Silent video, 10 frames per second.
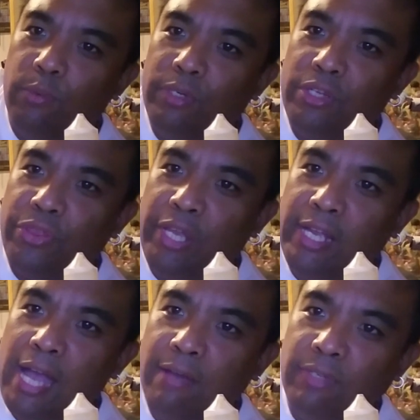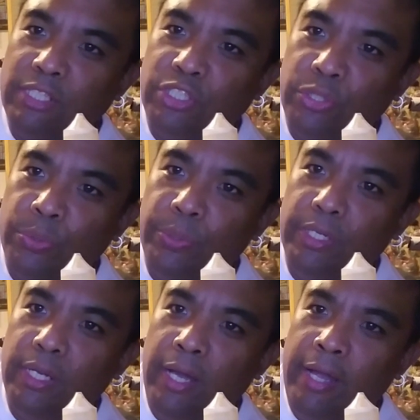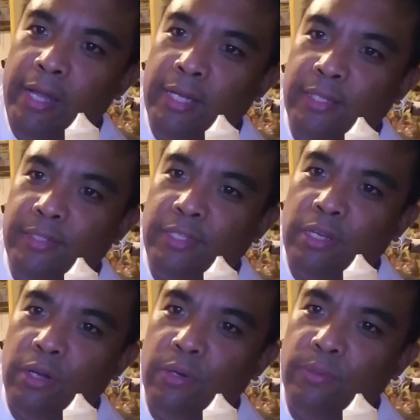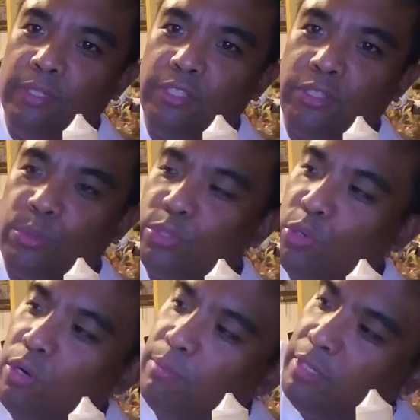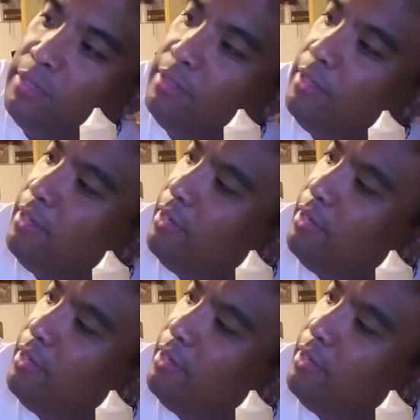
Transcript: with the Thing having a suit and Sue Storm in a